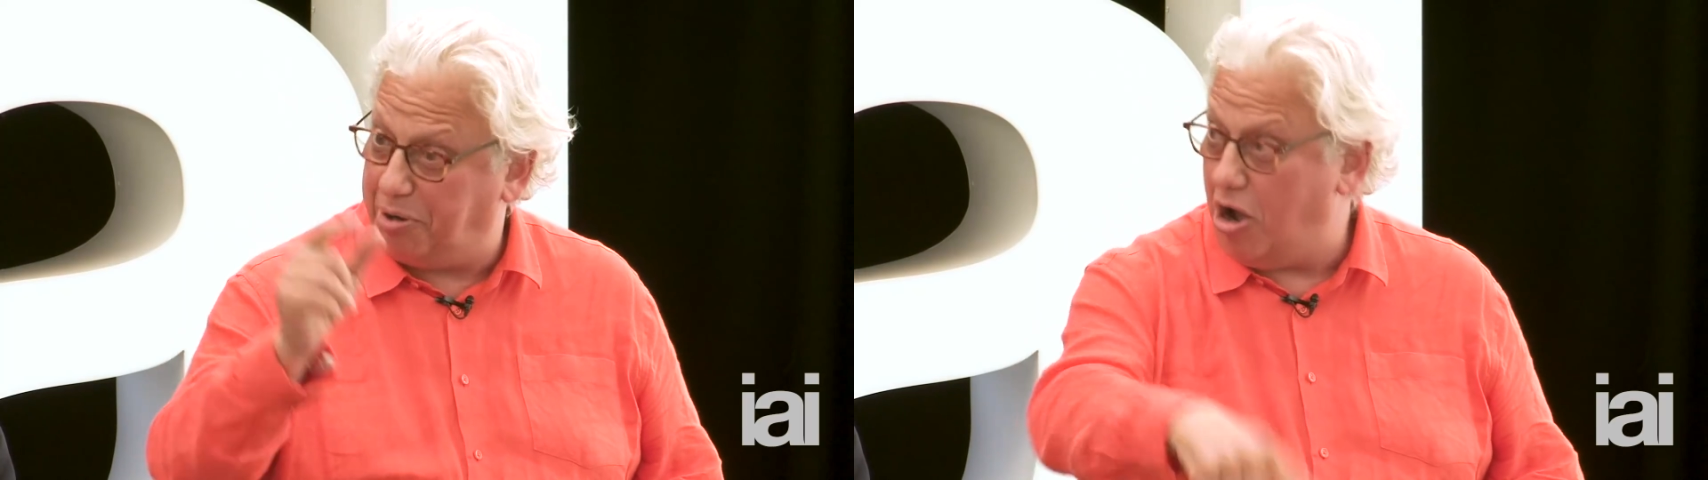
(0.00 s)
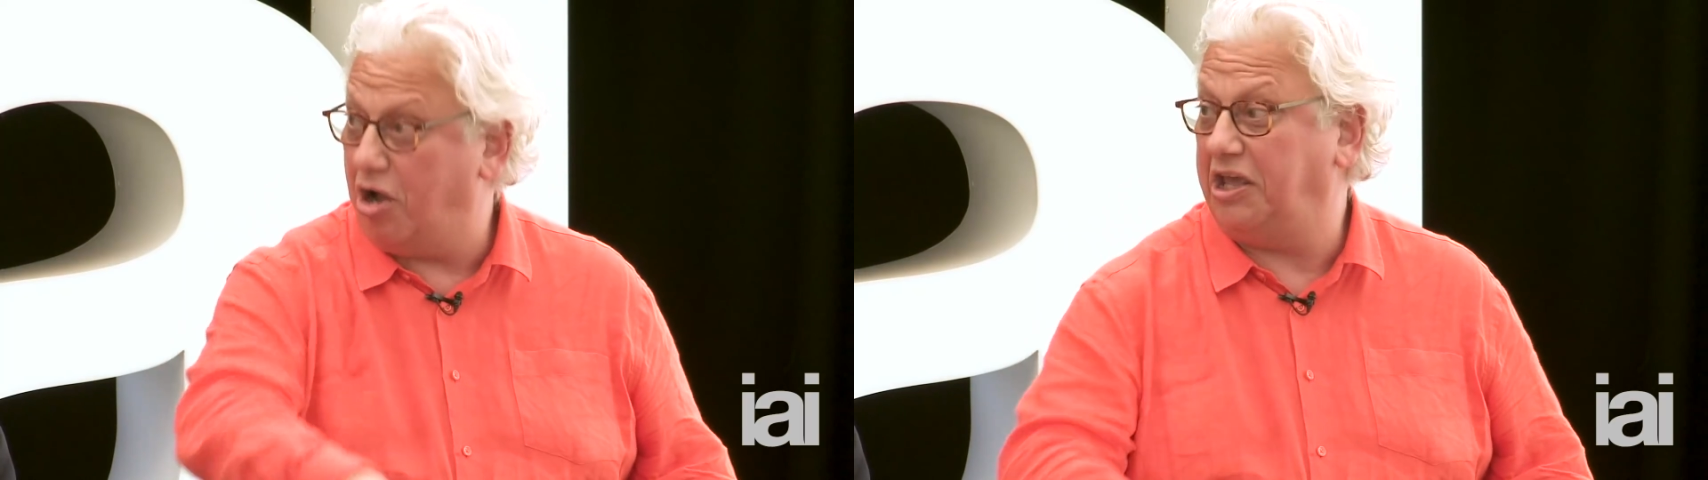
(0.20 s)

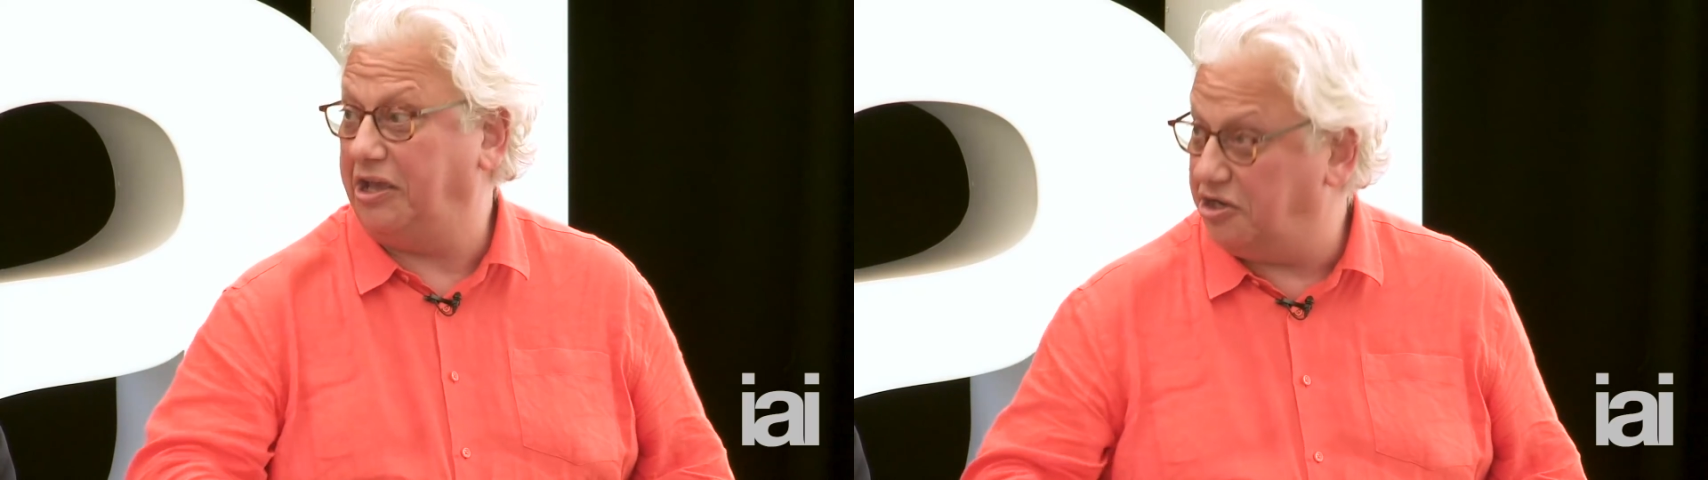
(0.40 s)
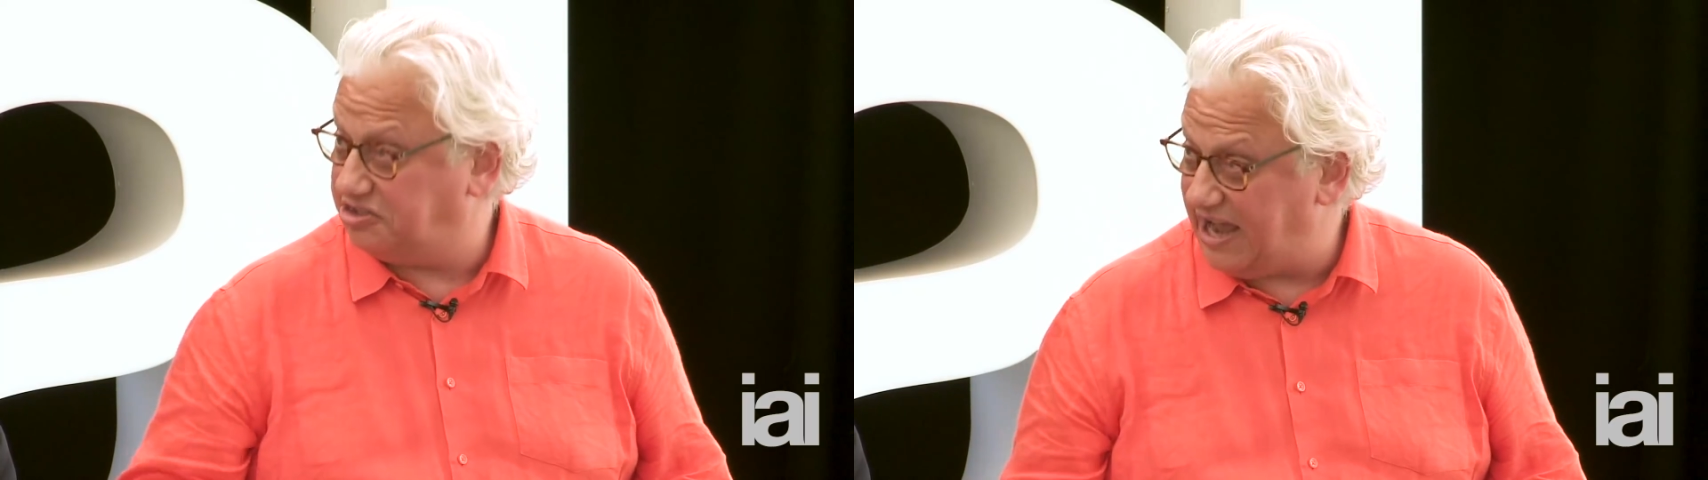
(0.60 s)
parking
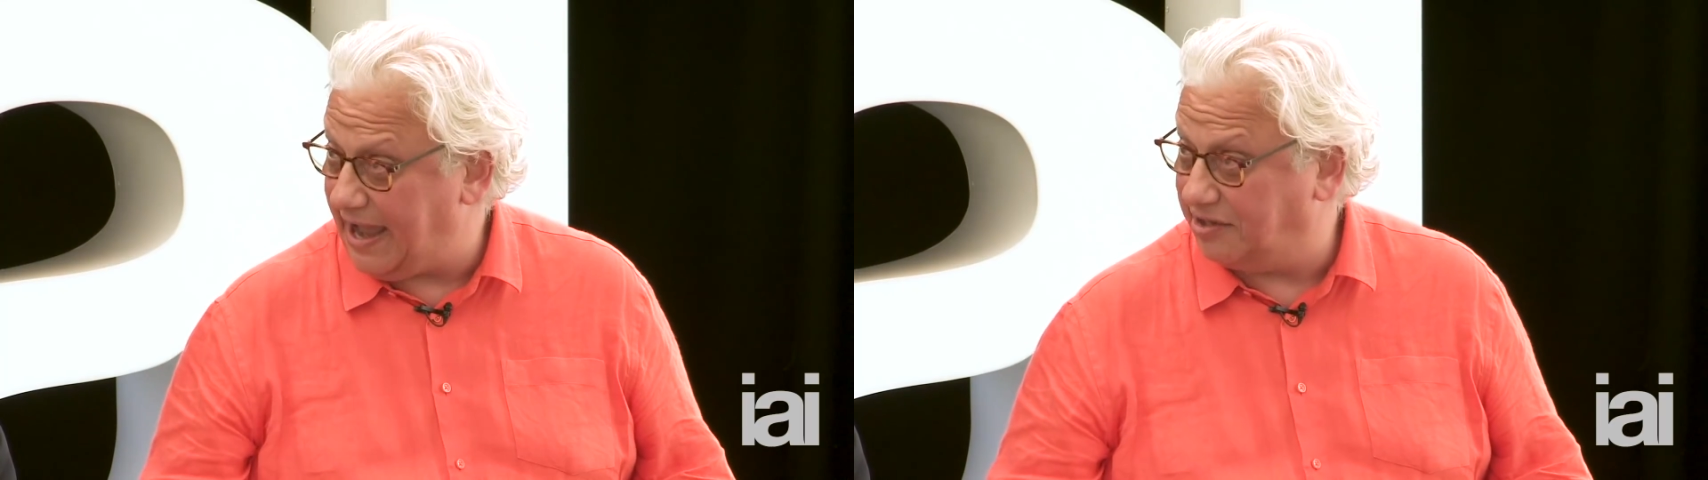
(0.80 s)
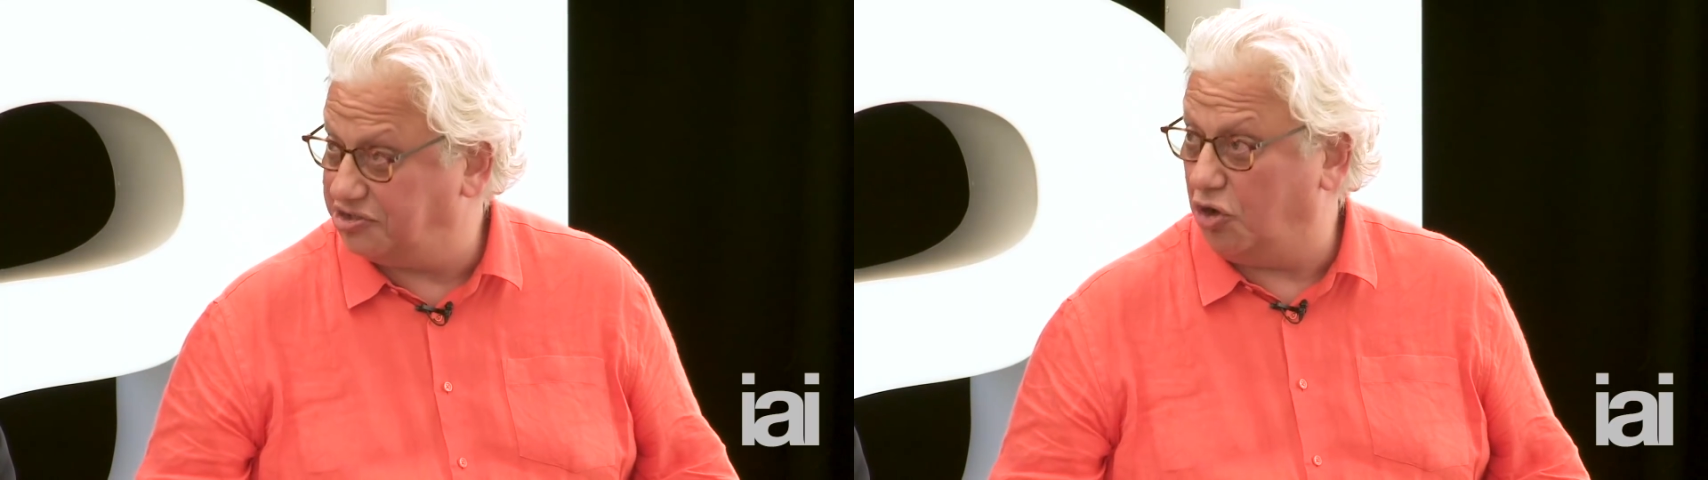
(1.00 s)
her
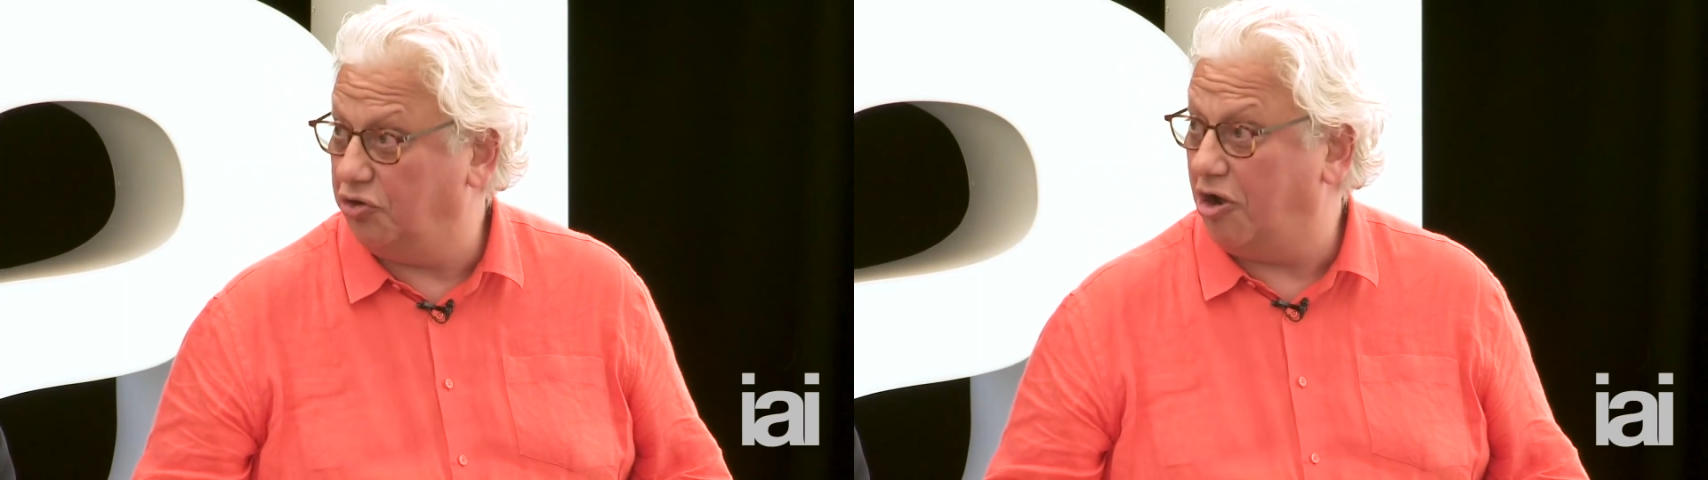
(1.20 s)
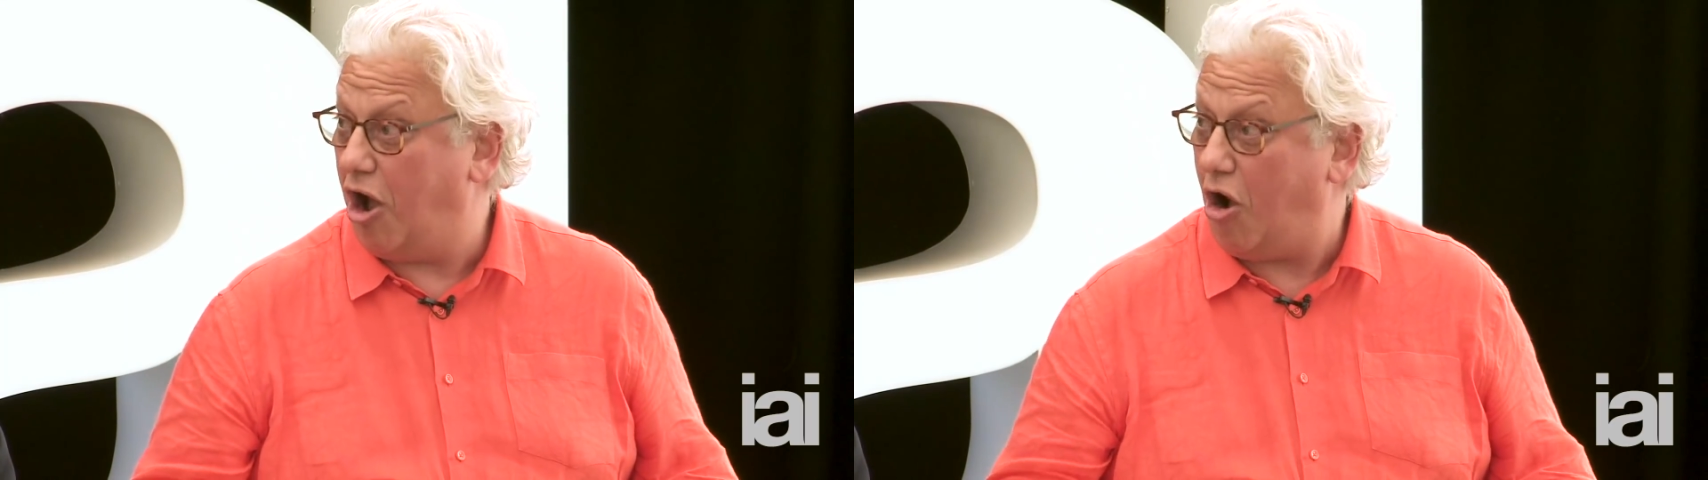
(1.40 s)
tanks on